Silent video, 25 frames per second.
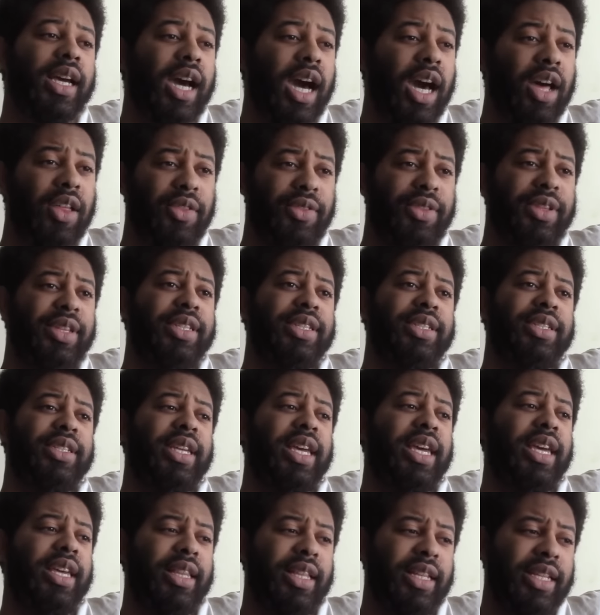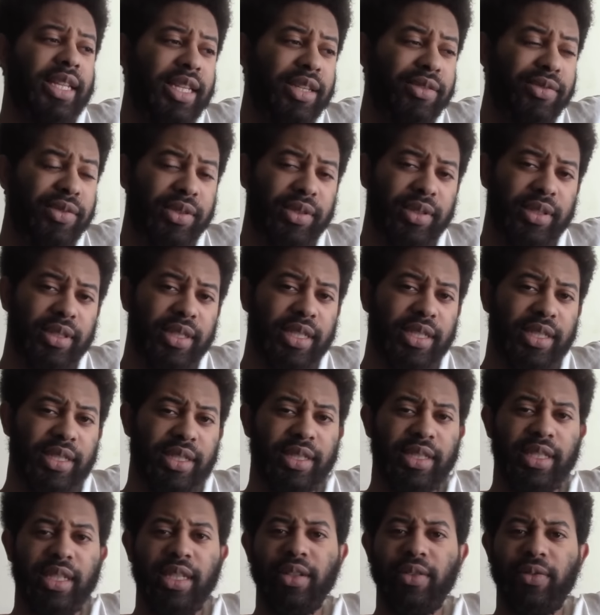other than to say that evil is
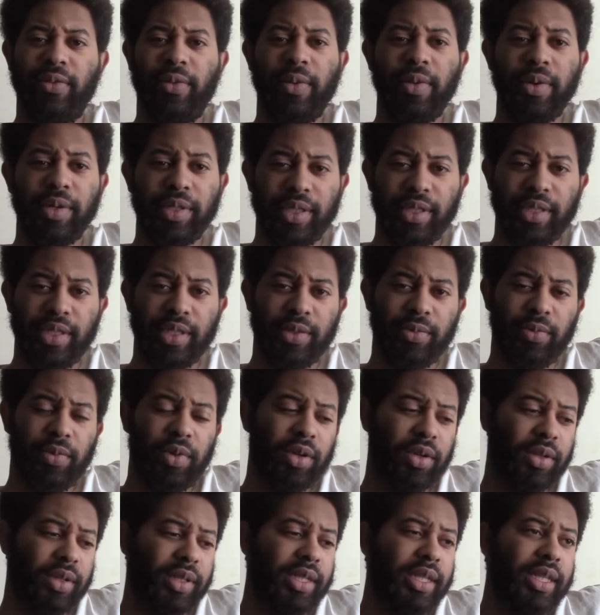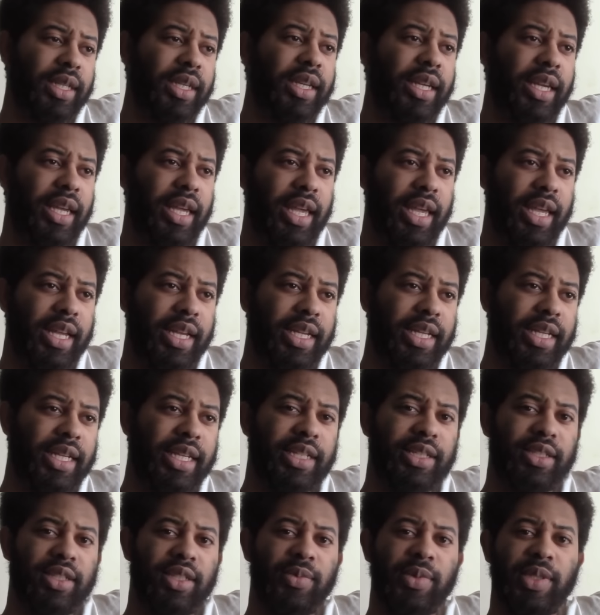indeed a force in this world and it
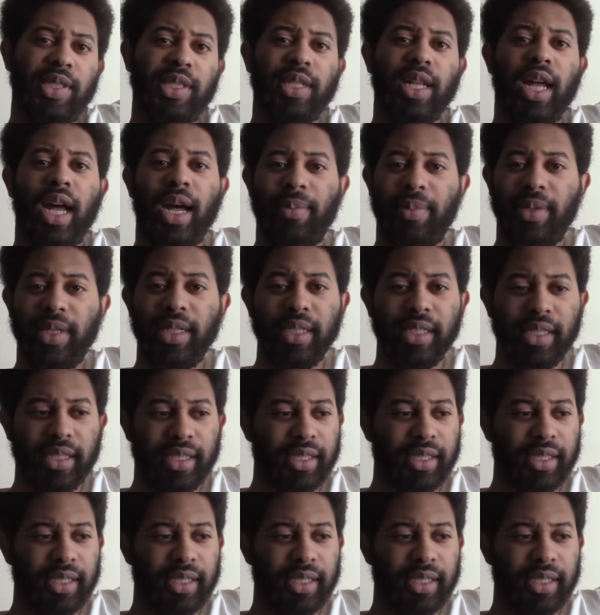needs to be stopped.